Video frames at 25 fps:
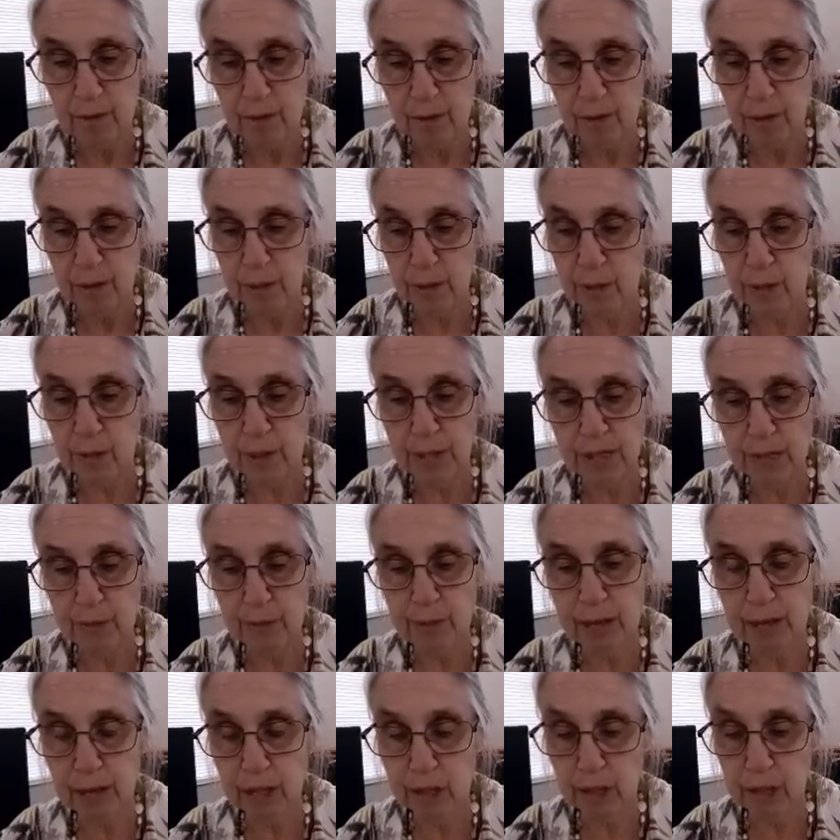The
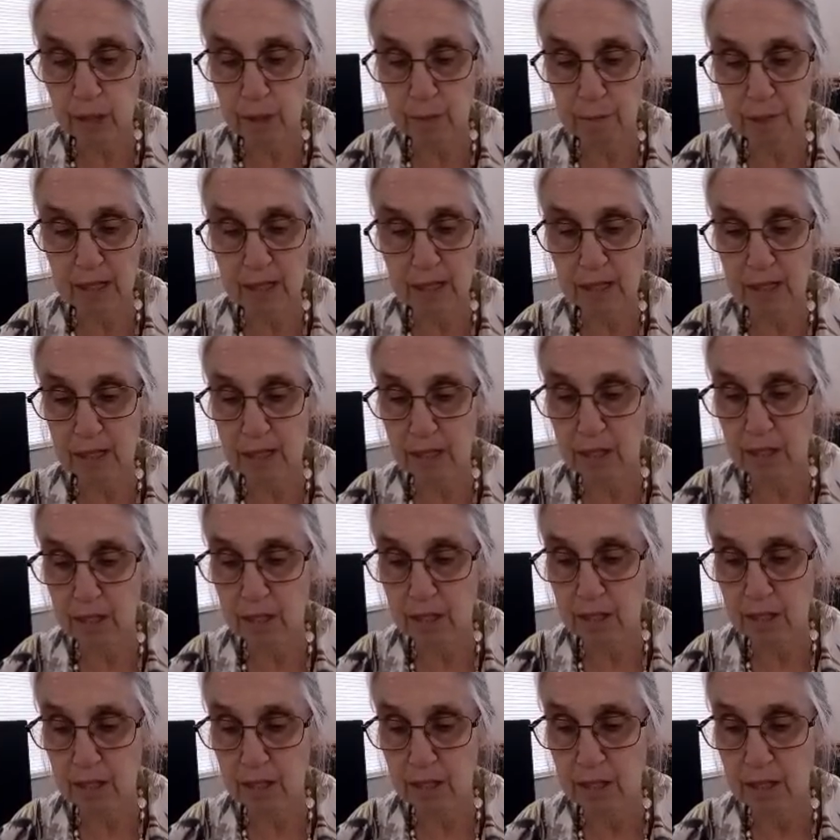resurrection
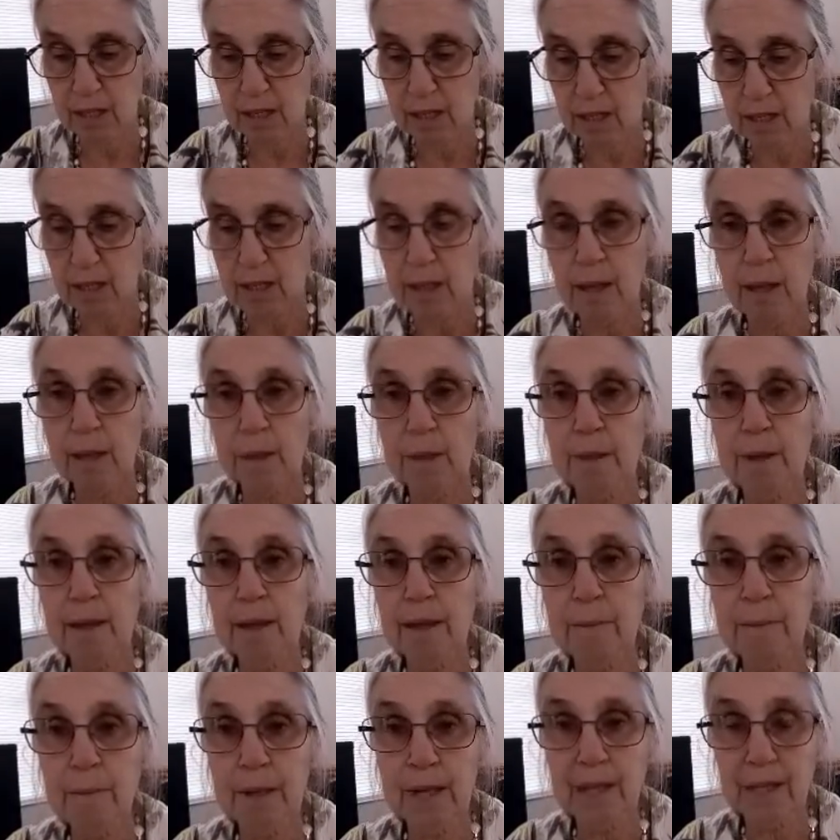message,
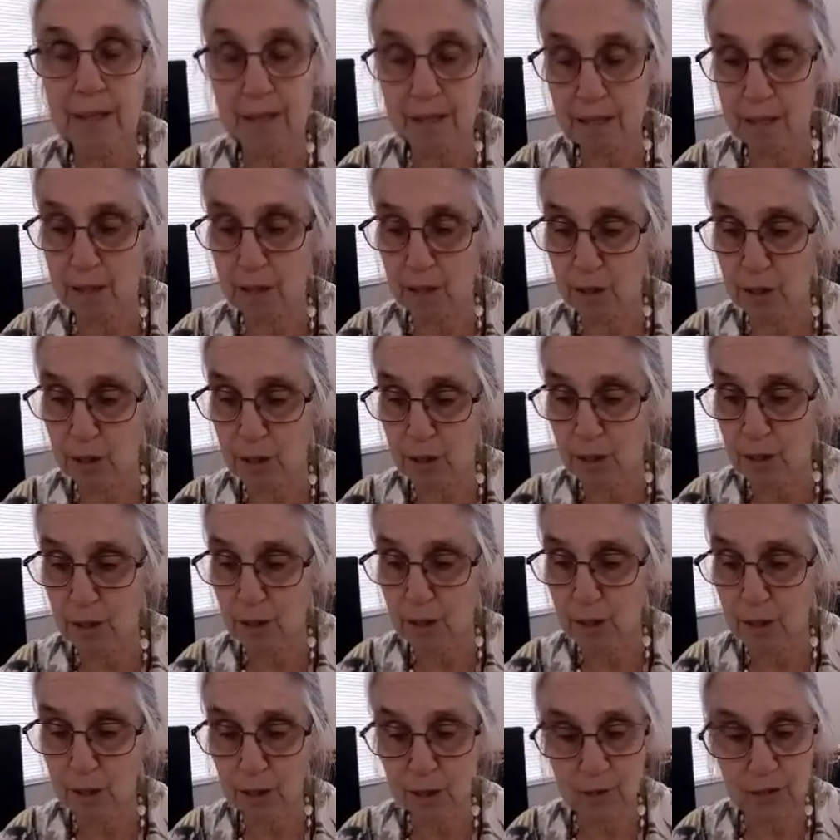the message
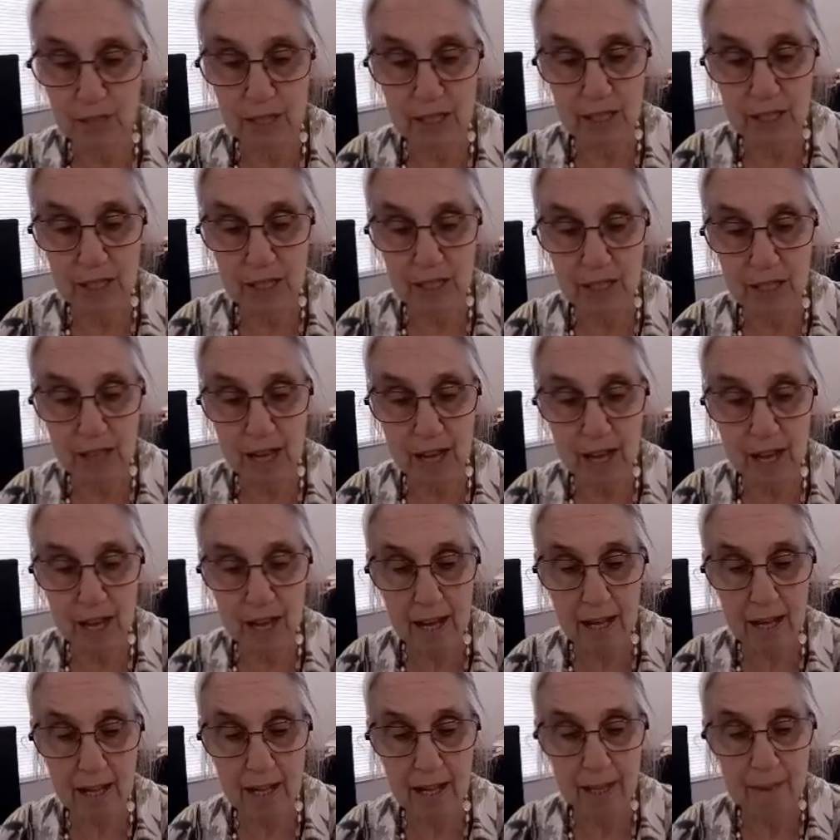of Easter
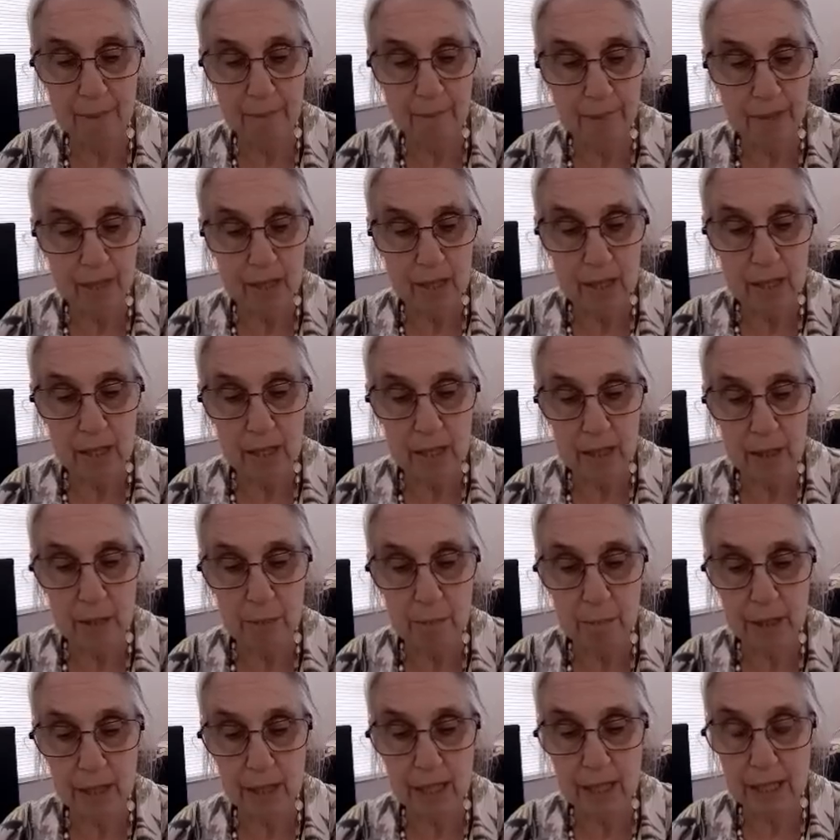Day,
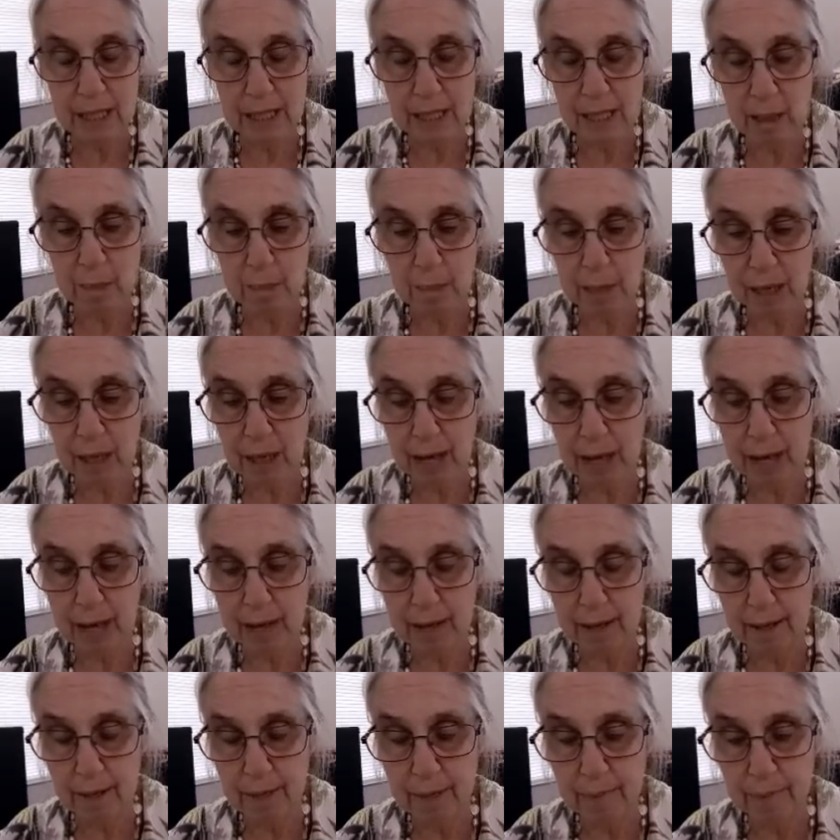completes the
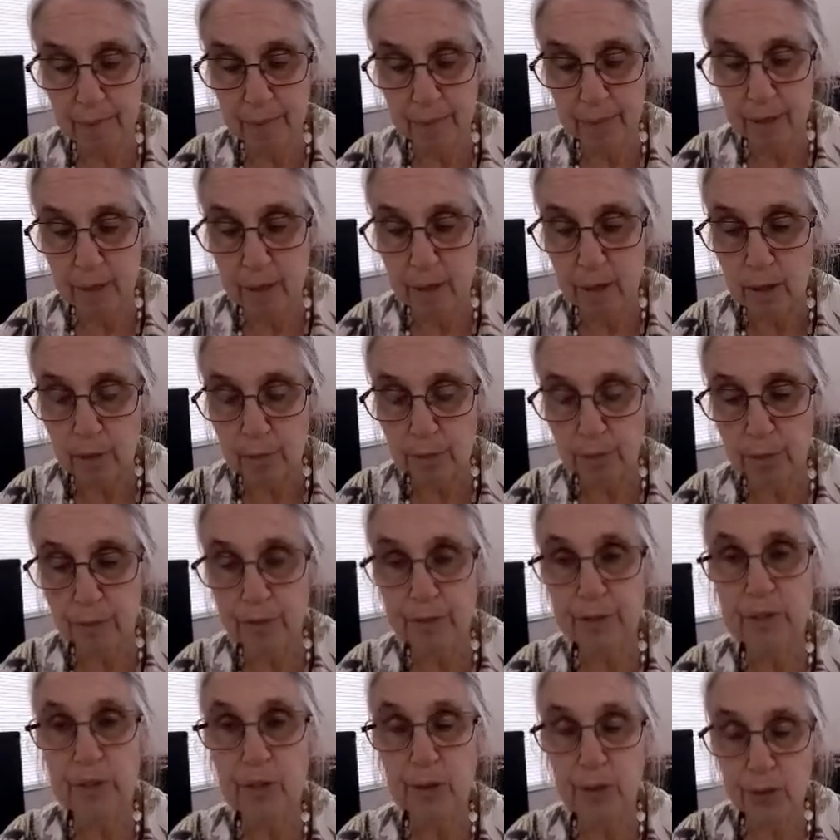plan,
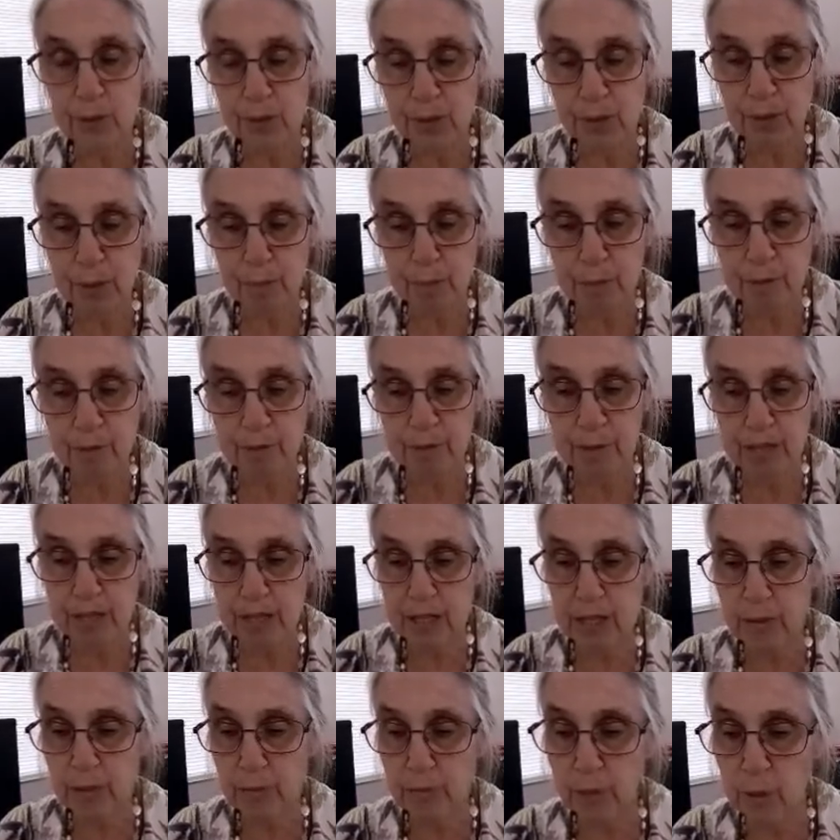fulfills the
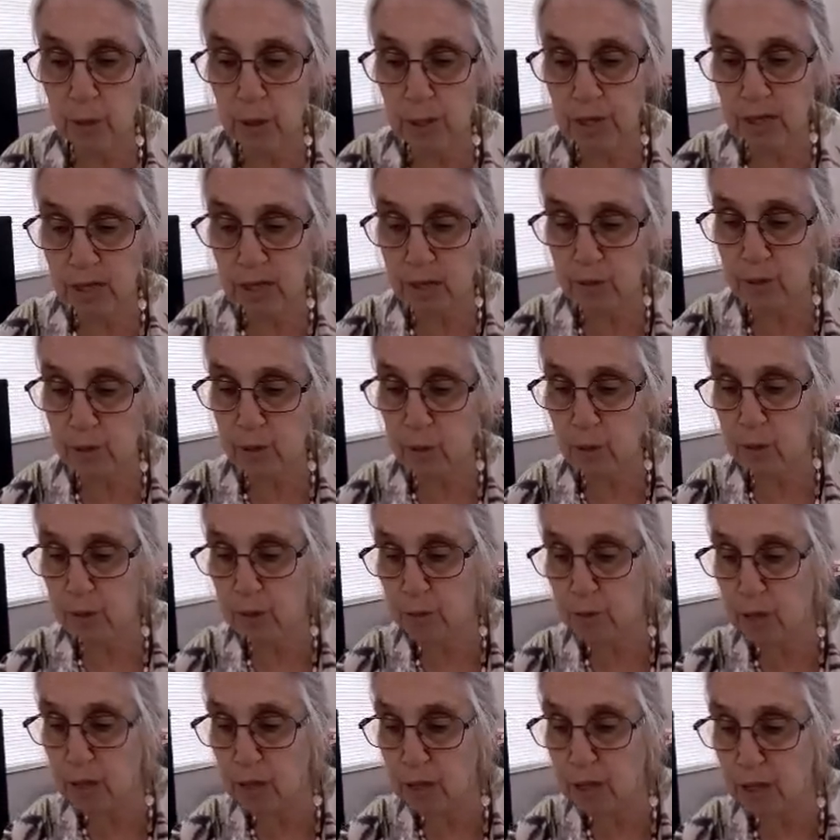prophetic voice of
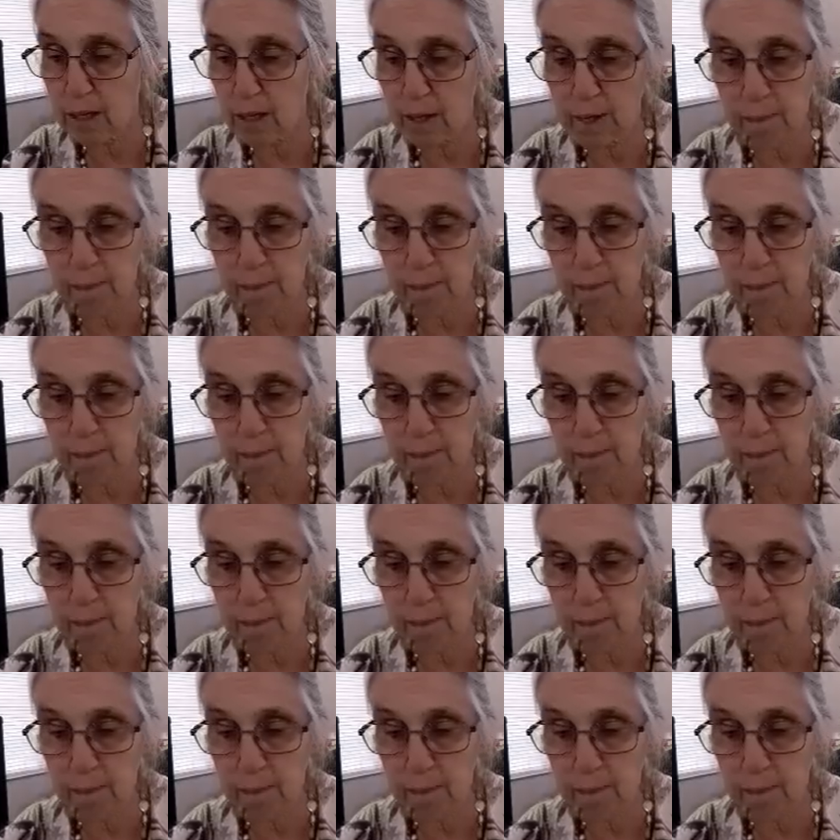Scripture,